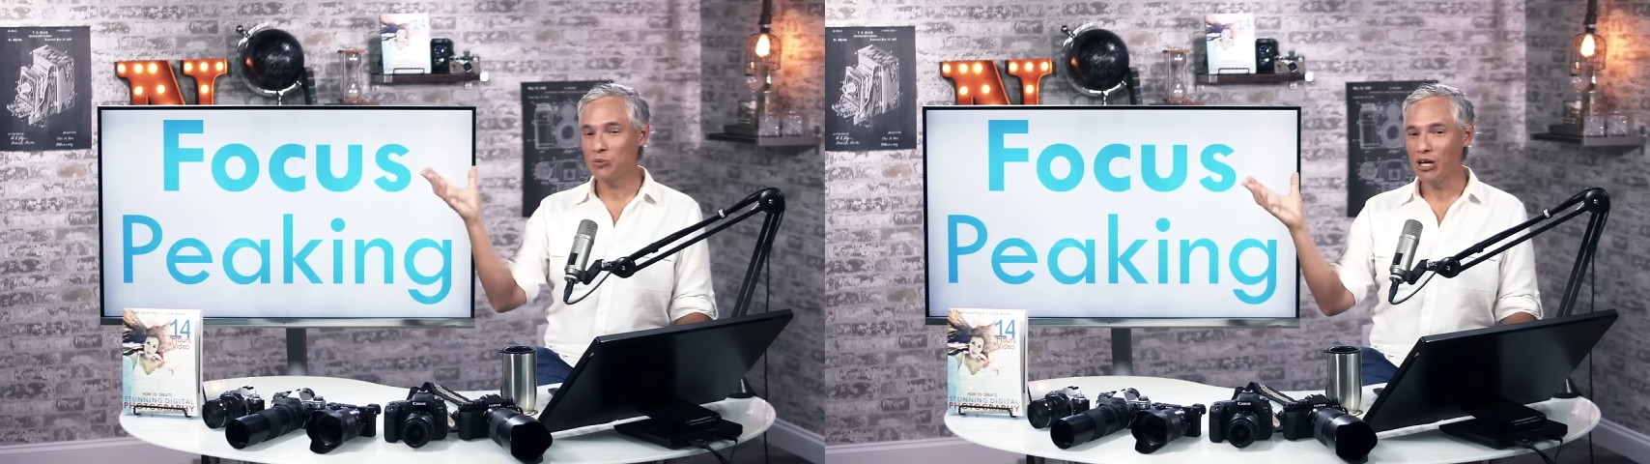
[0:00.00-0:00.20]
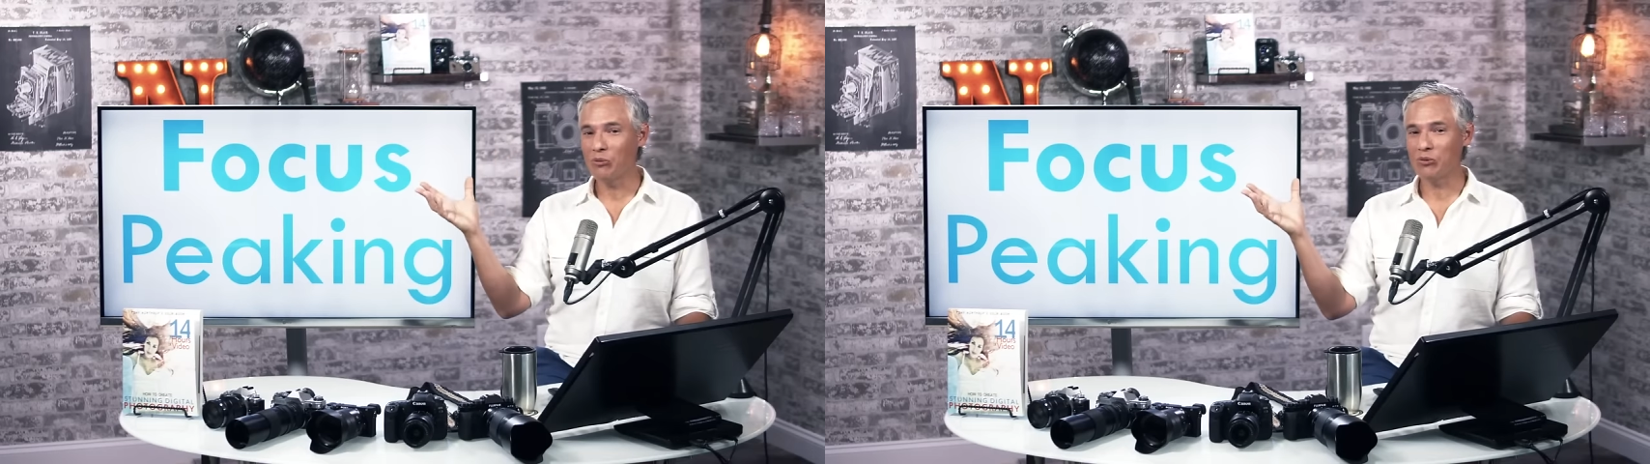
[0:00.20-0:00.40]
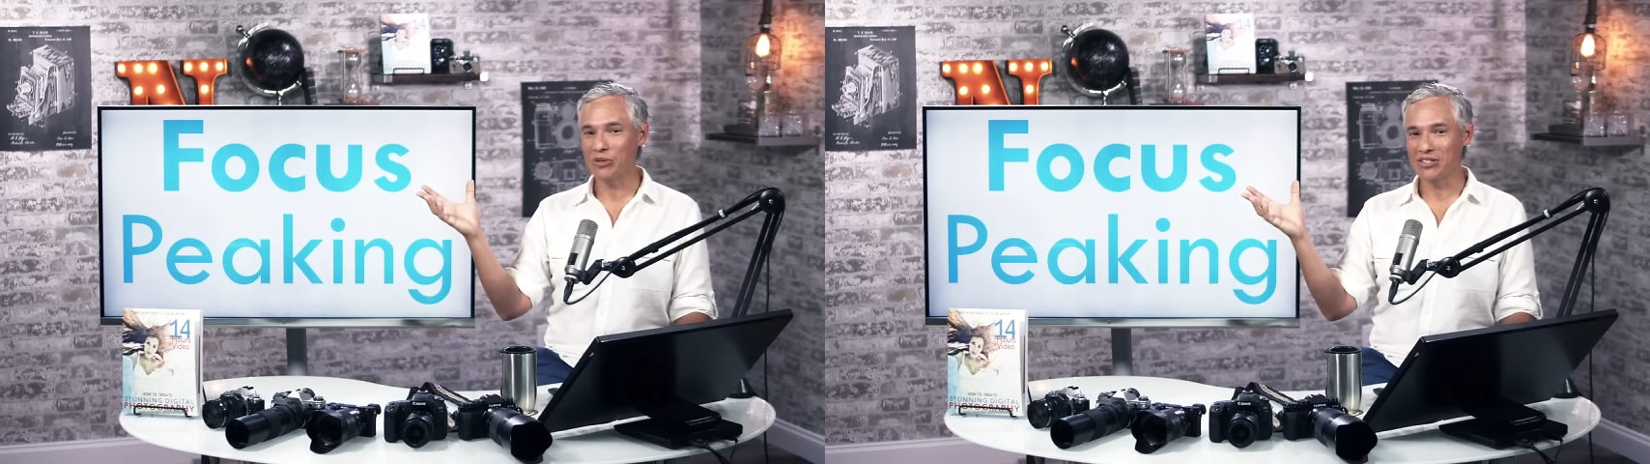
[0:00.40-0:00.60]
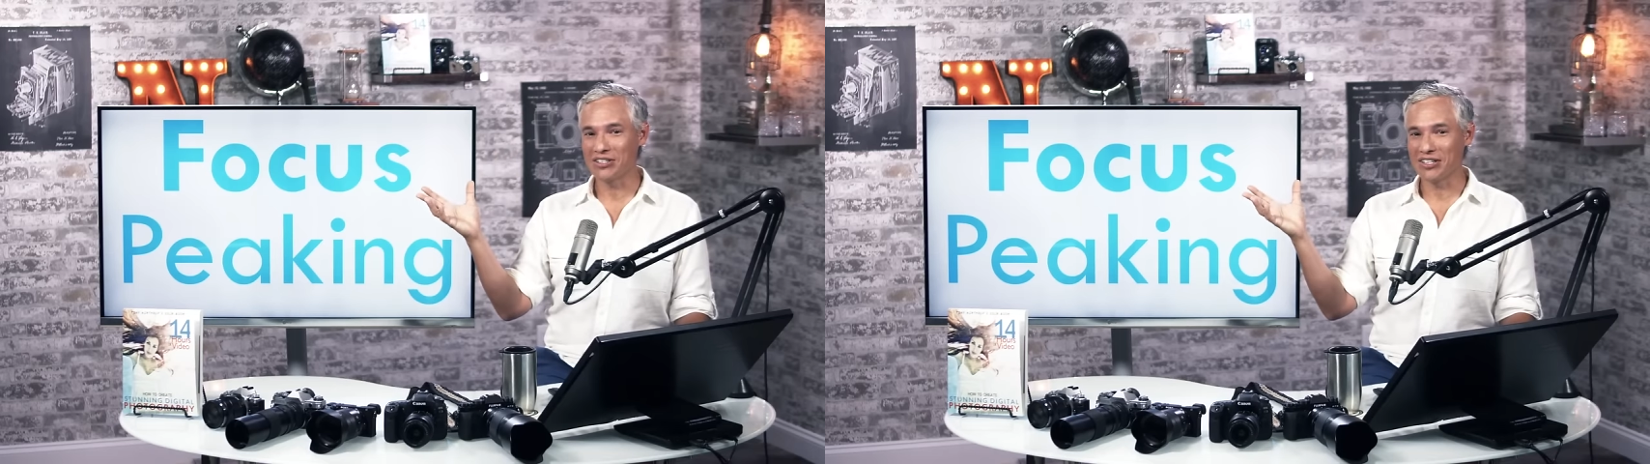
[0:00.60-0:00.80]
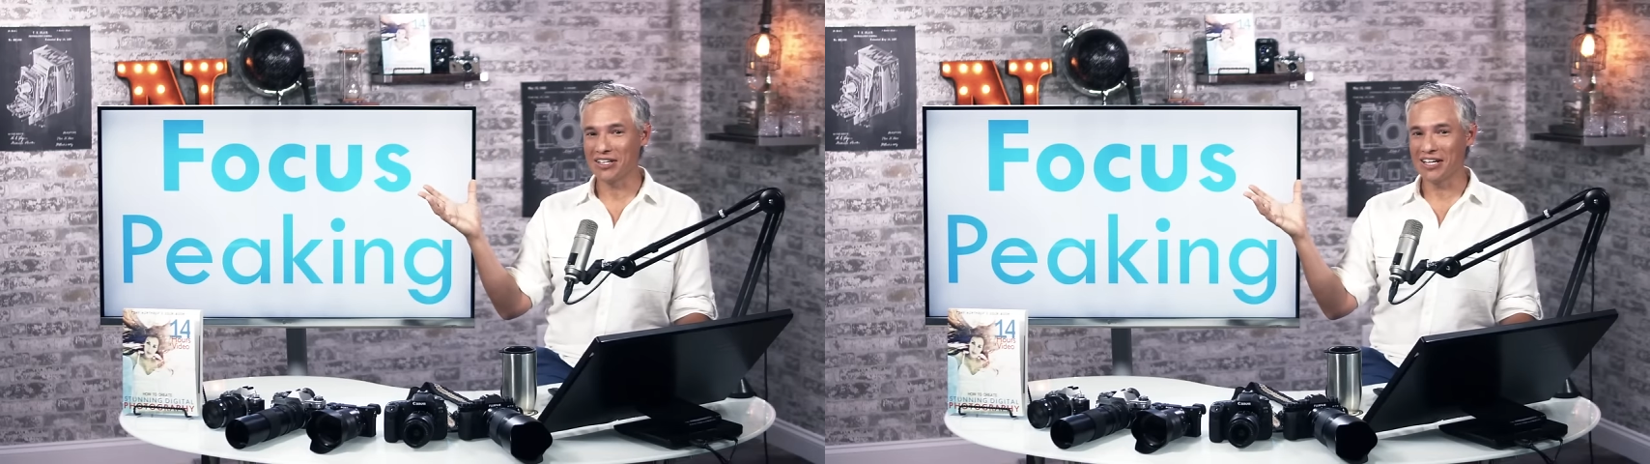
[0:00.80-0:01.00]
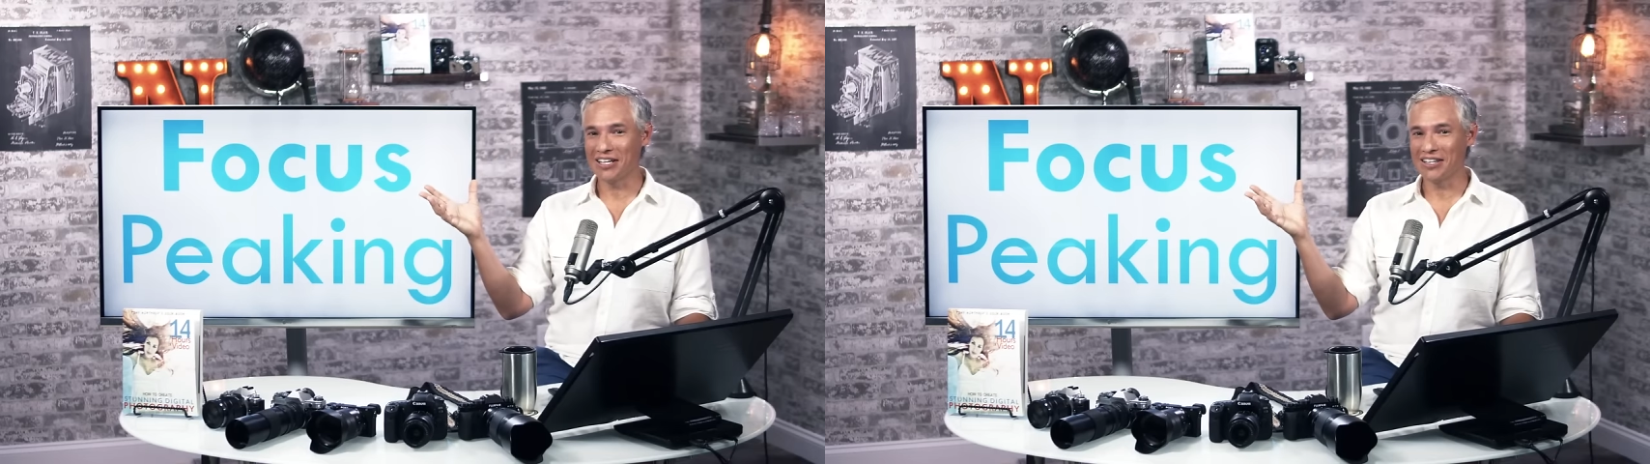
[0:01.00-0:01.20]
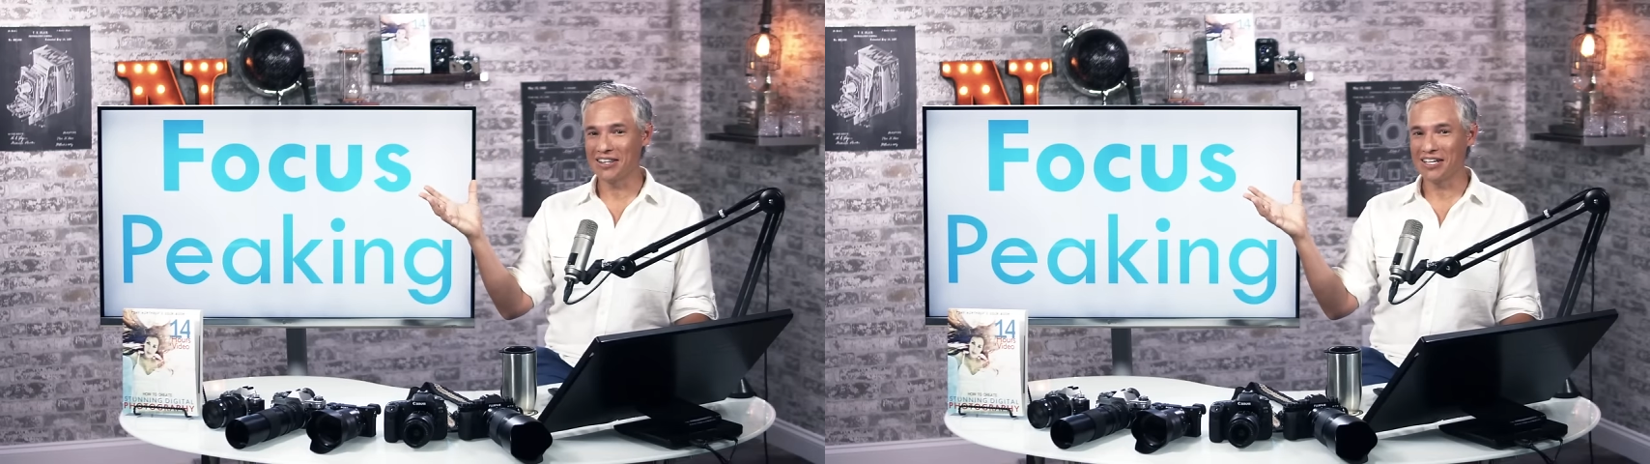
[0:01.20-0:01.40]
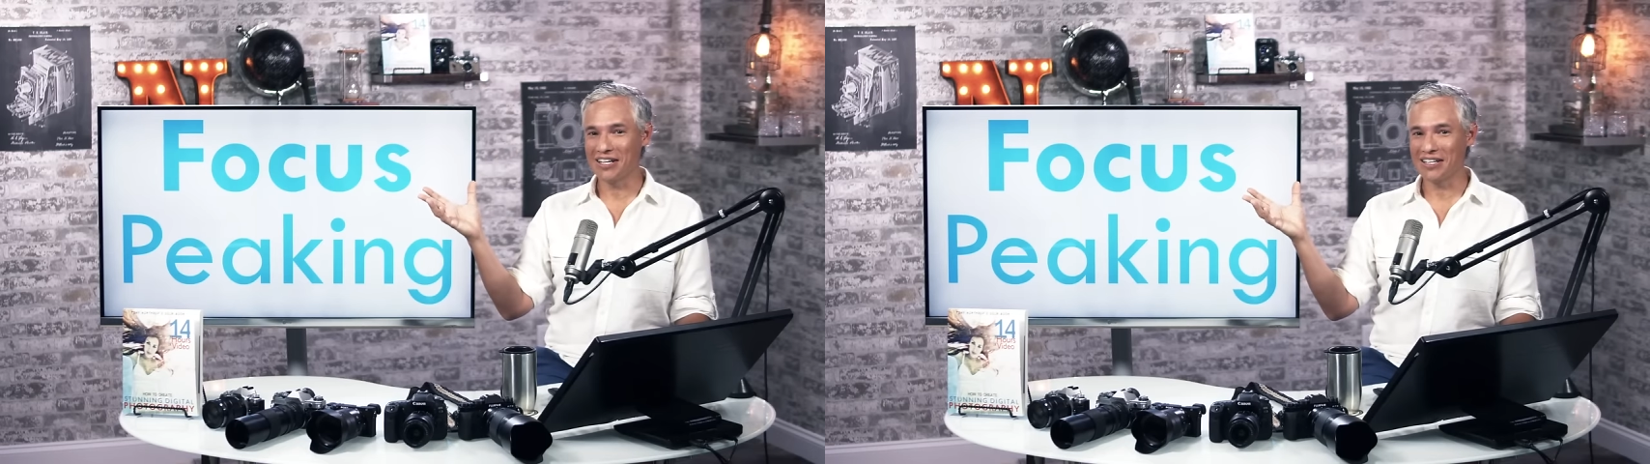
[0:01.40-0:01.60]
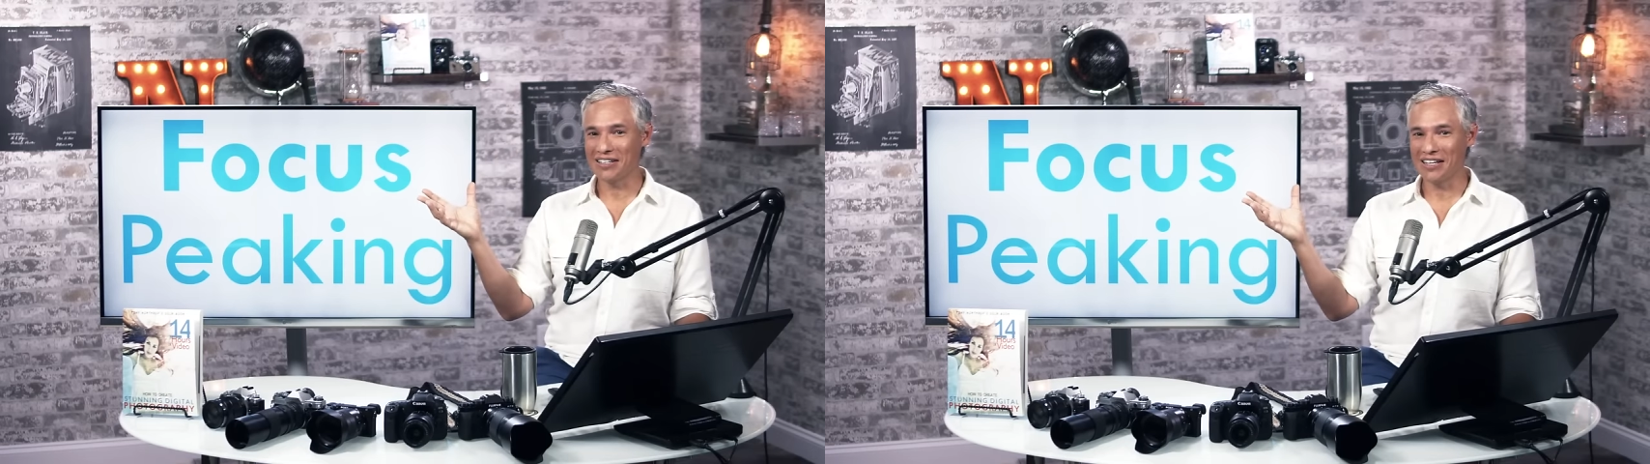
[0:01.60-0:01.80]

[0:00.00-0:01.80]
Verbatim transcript: be optimistic and think